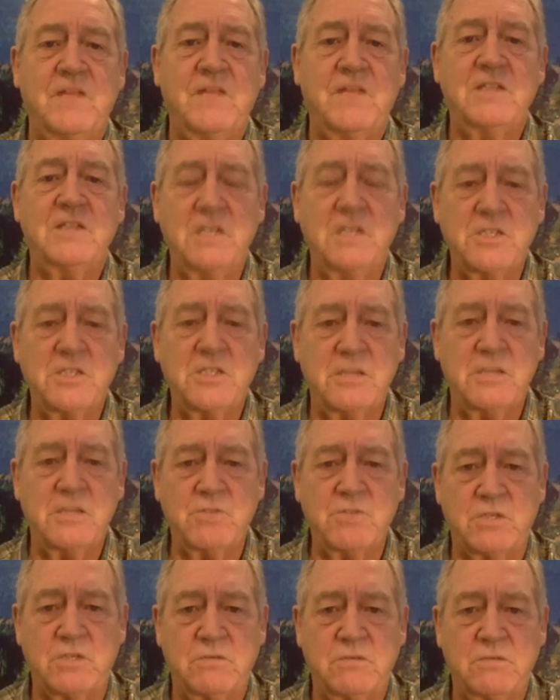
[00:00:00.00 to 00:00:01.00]
That's an
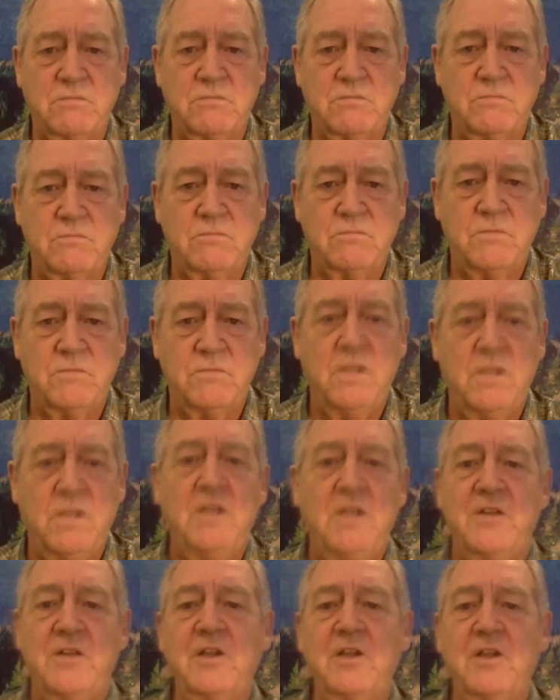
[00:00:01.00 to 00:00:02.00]
assumption.
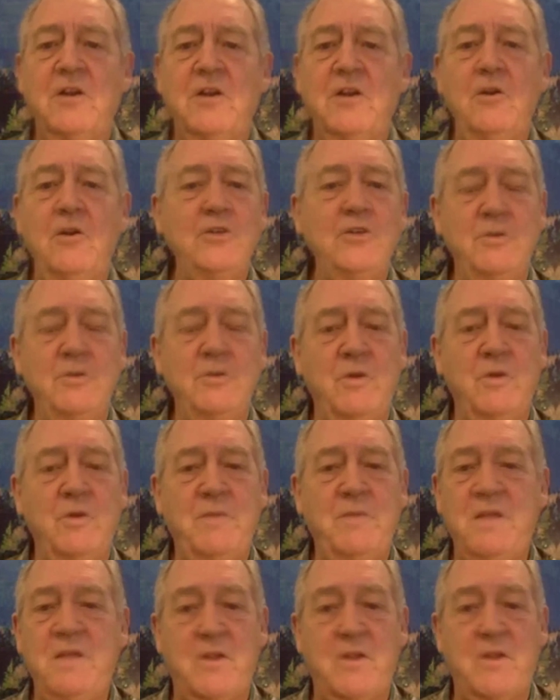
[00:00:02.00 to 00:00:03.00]
The conclusion
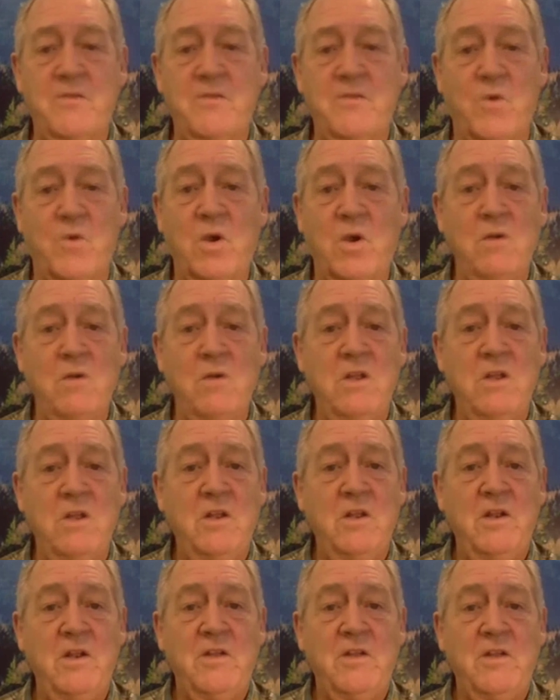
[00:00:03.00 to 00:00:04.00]
would be, therefore,
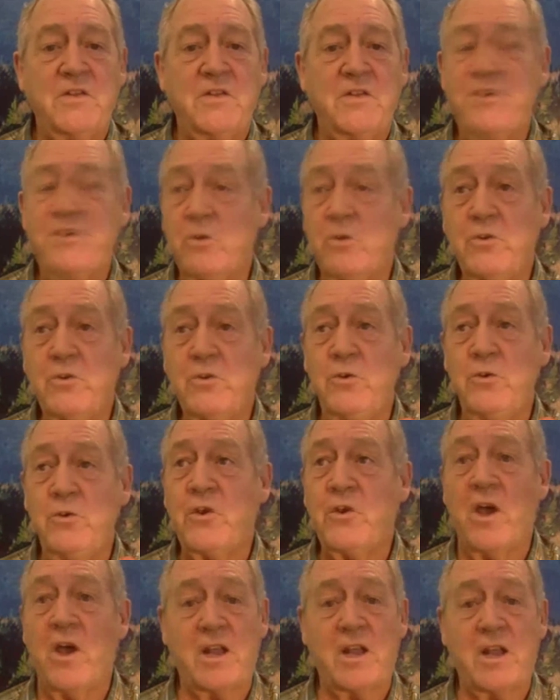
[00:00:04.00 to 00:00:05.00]
the
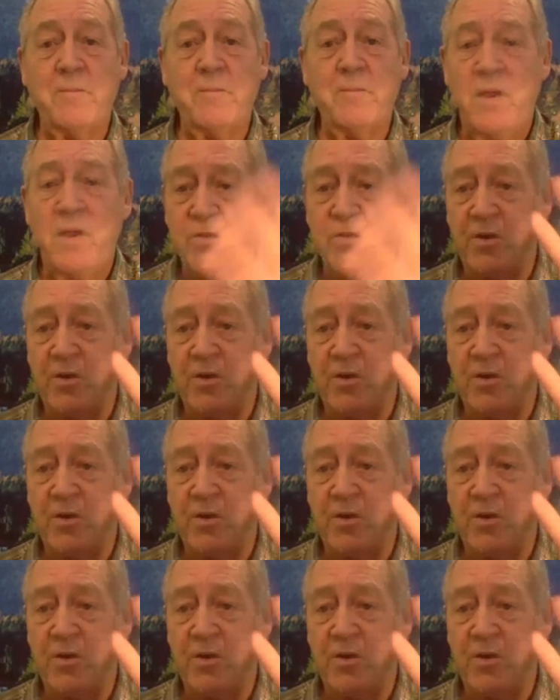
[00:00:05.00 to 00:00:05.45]
CO2's gone up,